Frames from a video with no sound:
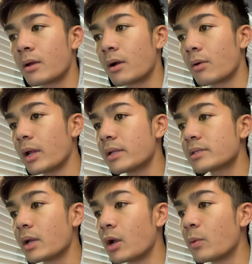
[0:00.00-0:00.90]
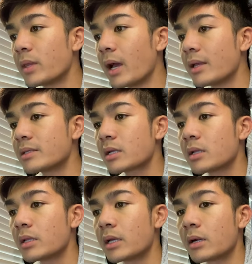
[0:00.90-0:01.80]
All right, so I hope that is
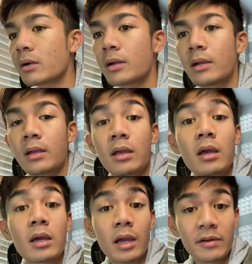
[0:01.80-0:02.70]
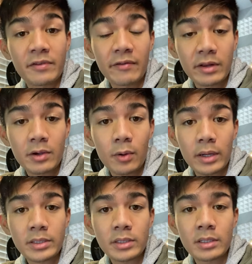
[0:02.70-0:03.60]
clear. Again, if you have any
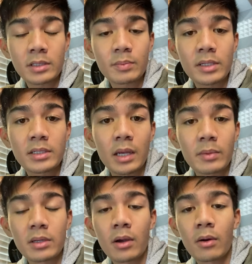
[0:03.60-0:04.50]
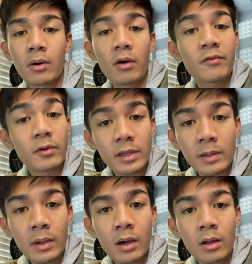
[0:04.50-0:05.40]
questions, please let me know over
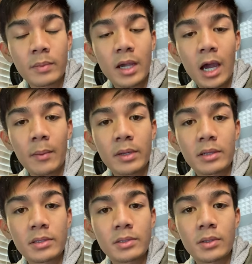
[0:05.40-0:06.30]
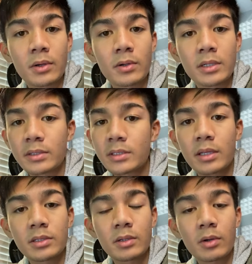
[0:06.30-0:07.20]
email. I'd be happy to
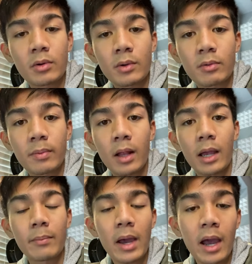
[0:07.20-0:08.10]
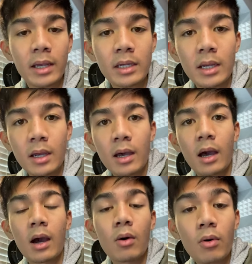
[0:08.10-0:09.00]
send you a quick reply back,
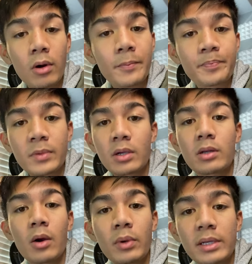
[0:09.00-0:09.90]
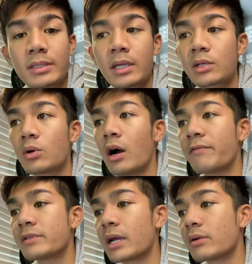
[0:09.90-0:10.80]
or we can schedule
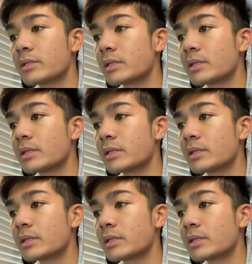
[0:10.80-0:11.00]
office hours